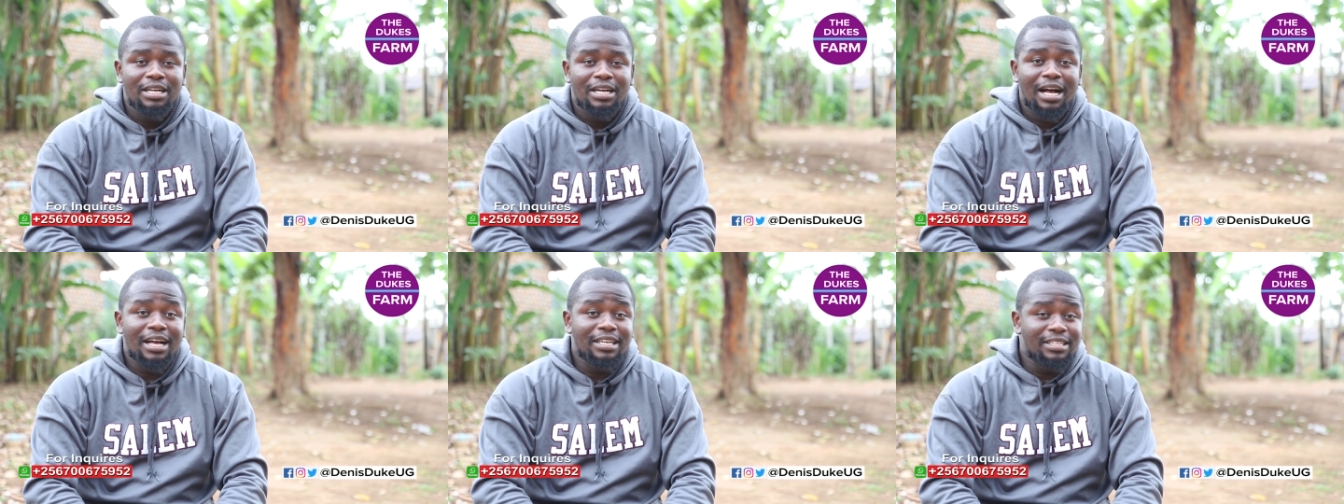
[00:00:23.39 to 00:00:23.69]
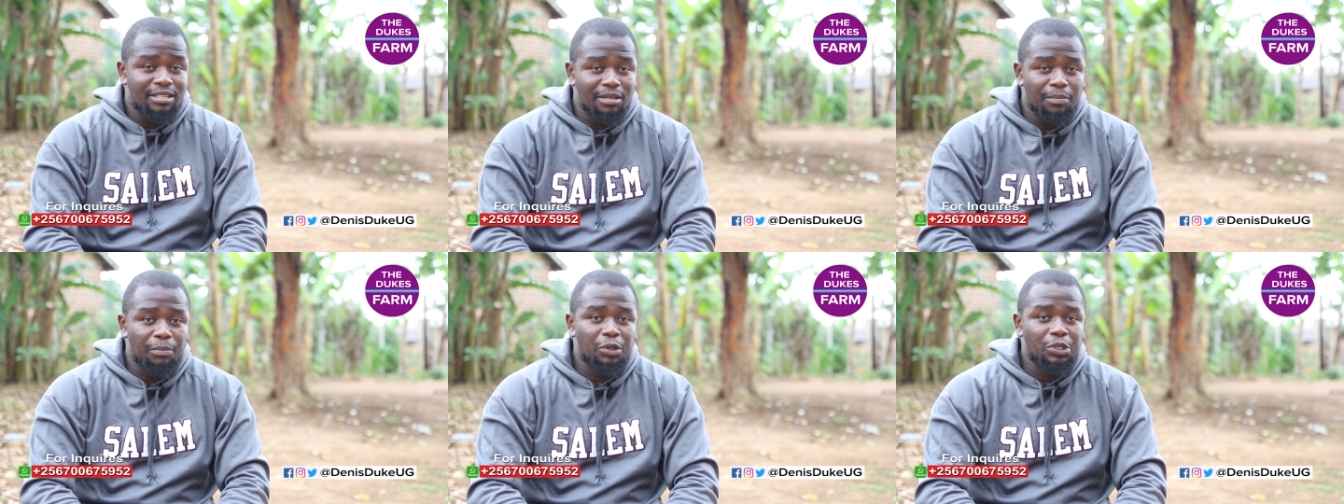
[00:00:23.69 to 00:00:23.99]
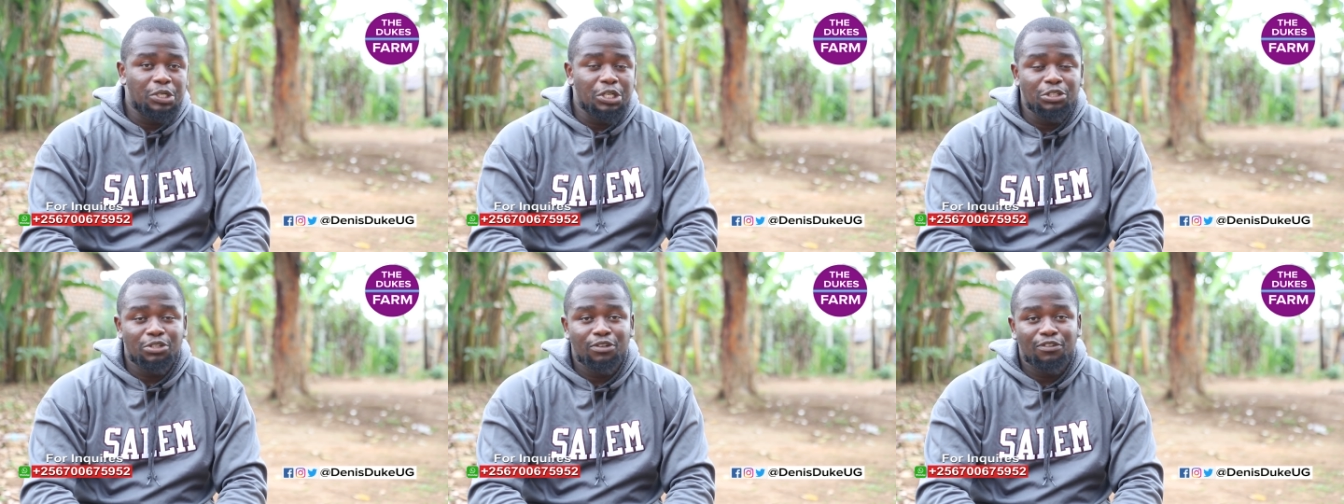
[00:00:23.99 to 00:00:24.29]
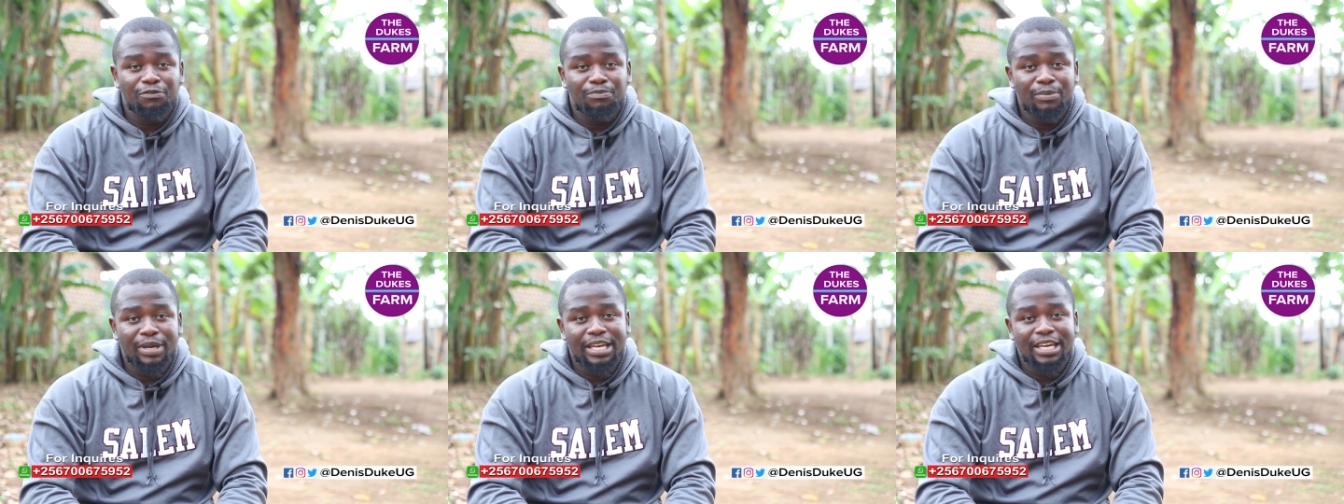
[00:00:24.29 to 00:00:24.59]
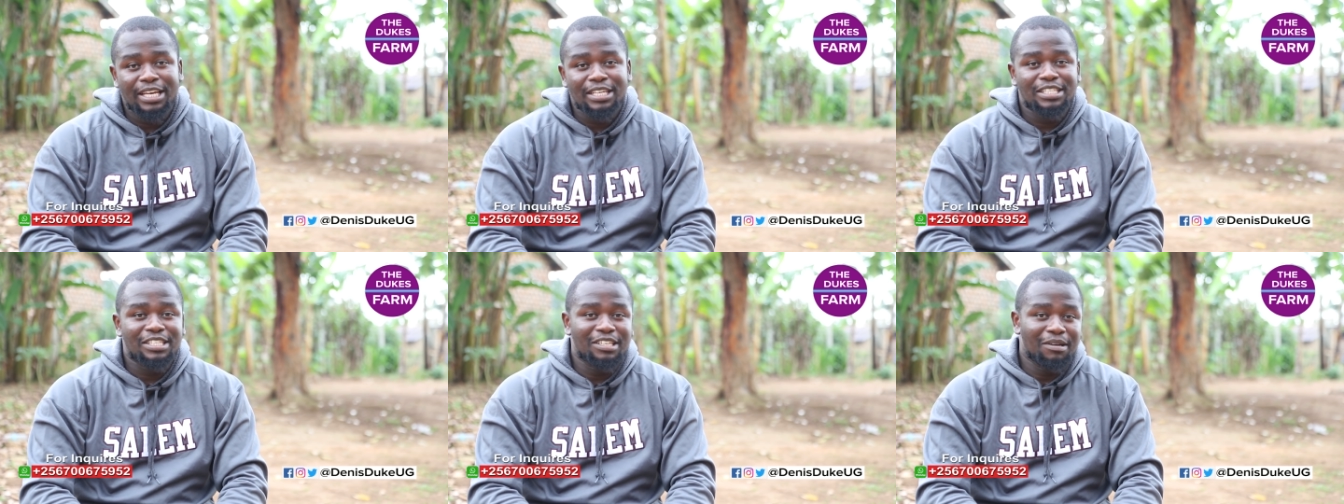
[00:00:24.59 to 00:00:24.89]
has the potential of
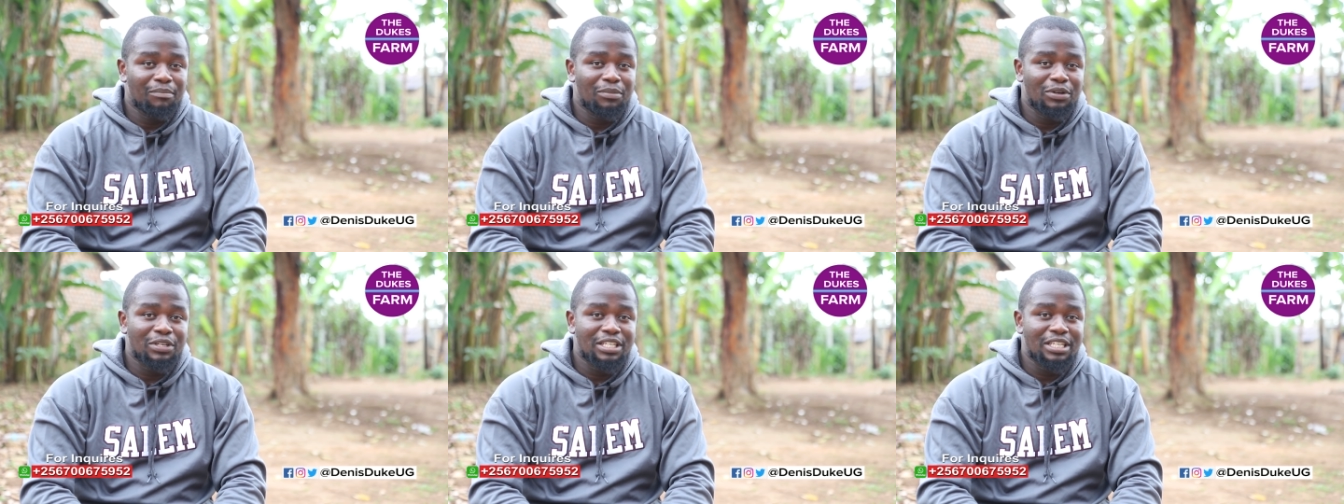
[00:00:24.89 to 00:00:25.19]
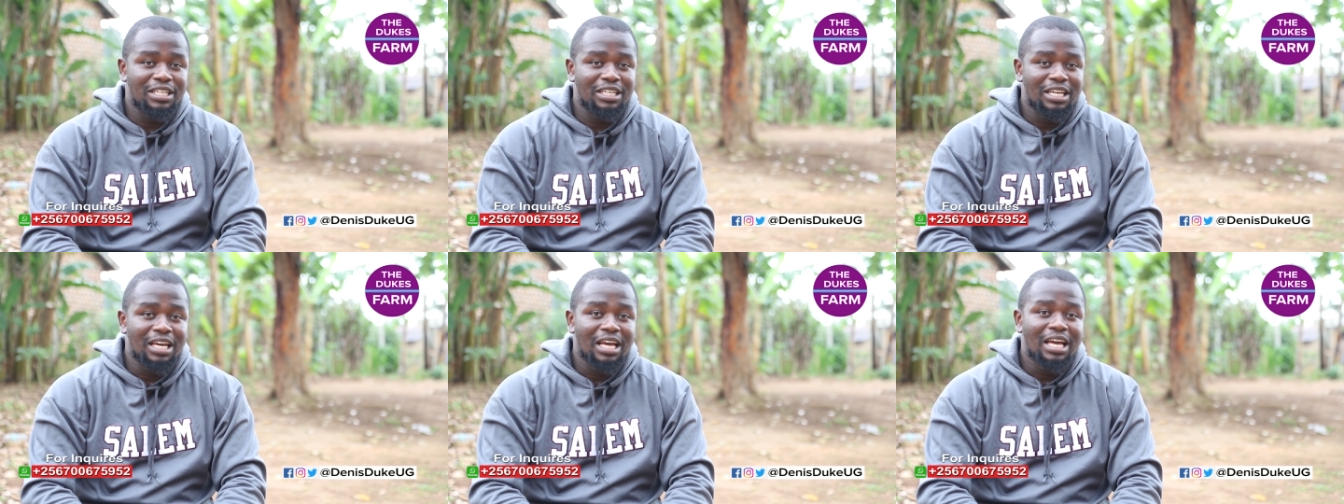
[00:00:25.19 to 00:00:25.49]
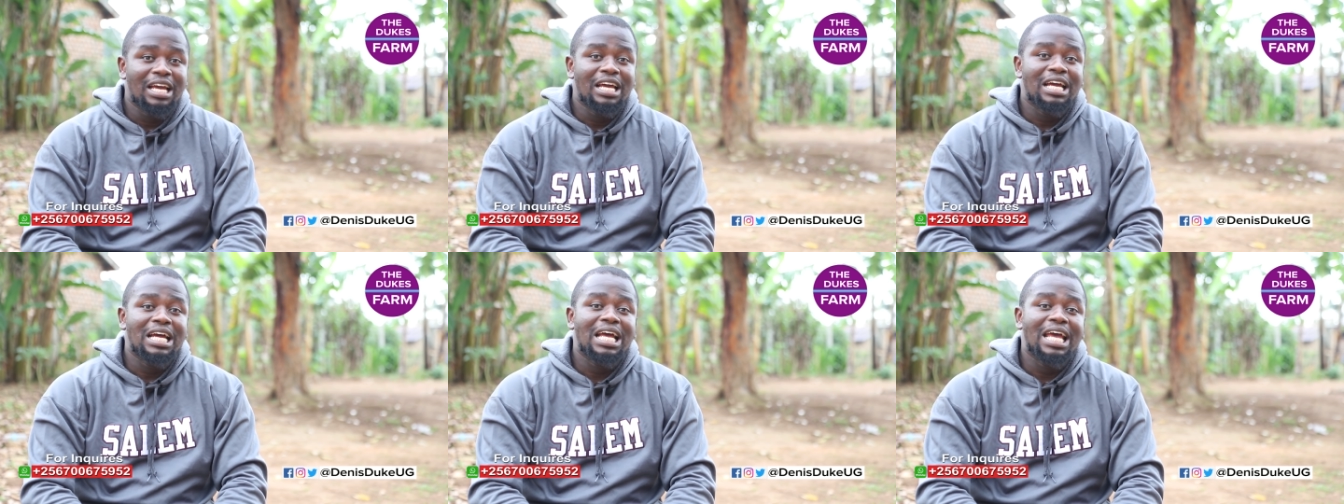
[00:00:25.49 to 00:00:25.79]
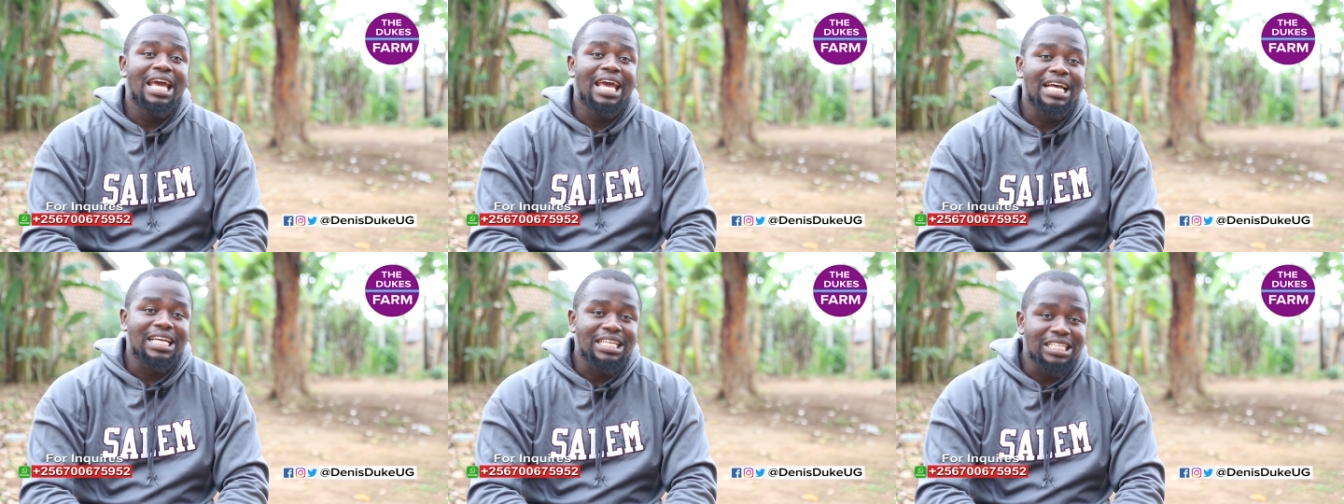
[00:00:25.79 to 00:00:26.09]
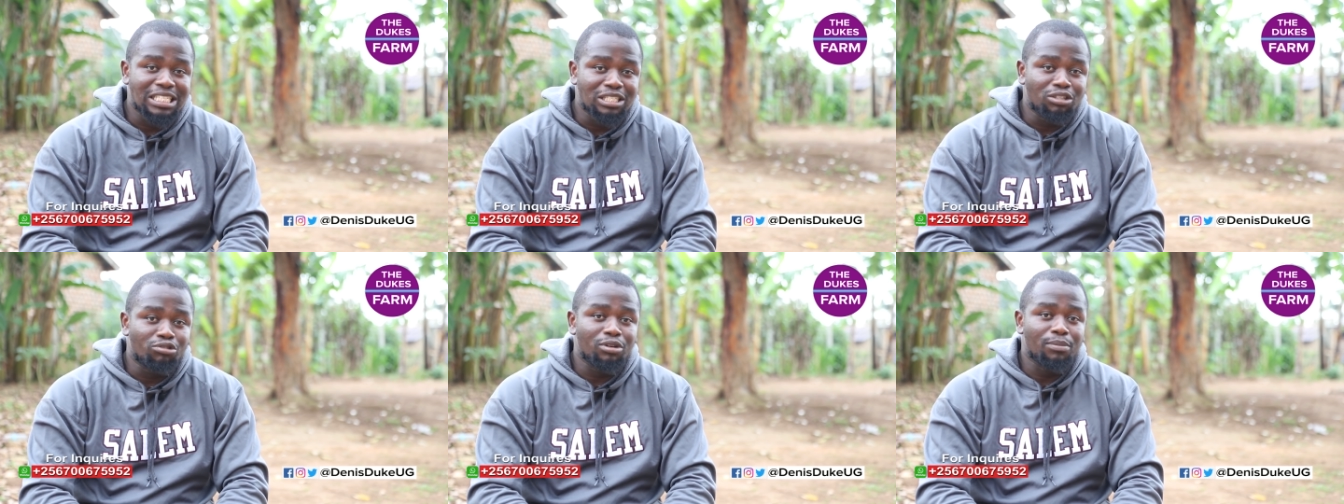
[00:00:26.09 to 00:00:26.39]
making somebody
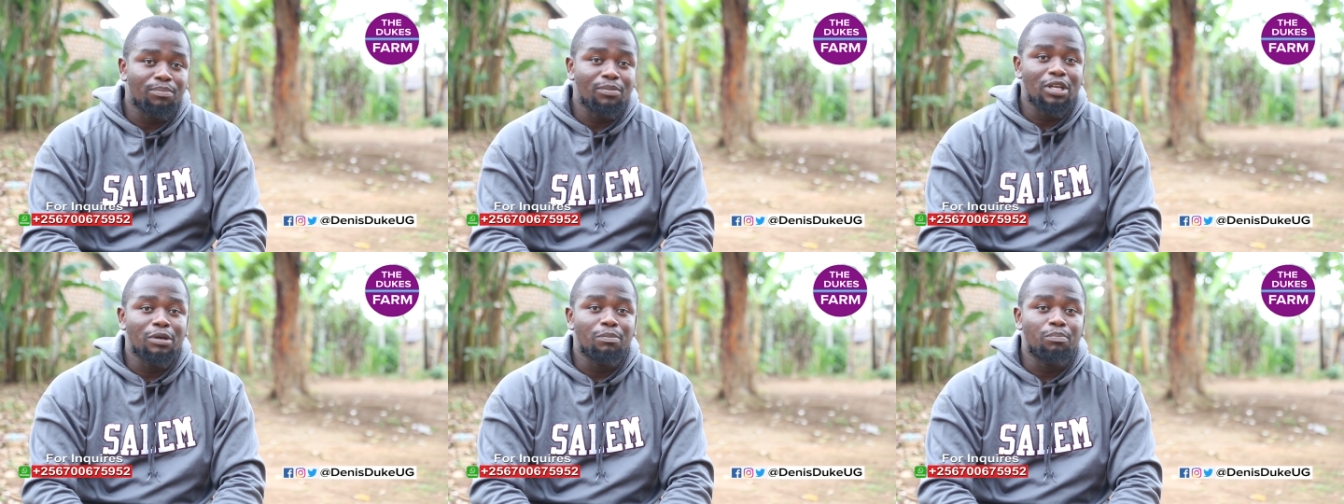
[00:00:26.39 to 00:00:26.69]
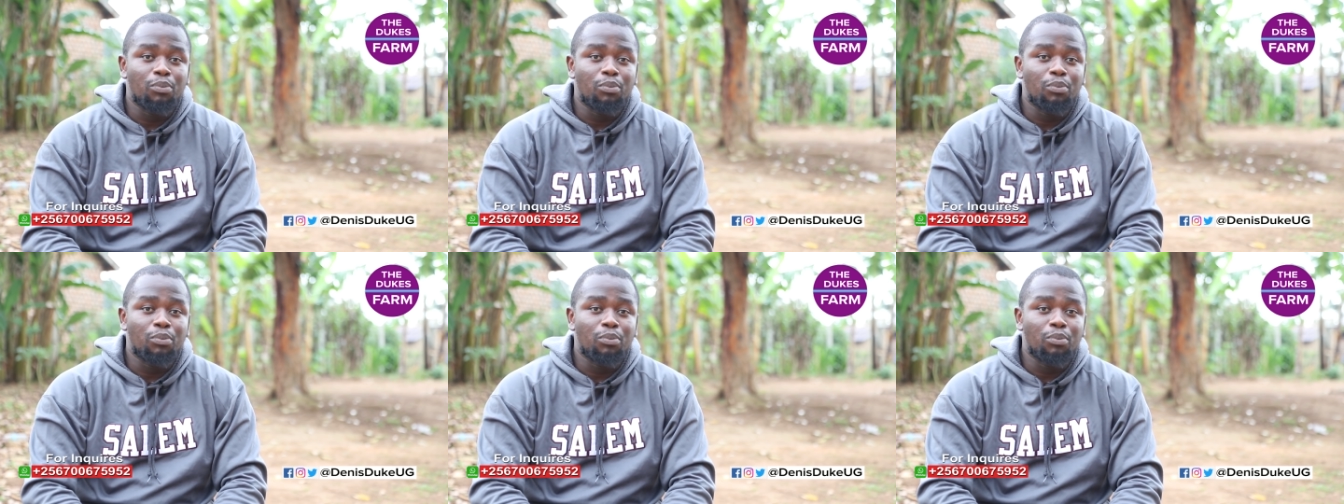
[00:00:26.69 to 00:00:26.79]
extremely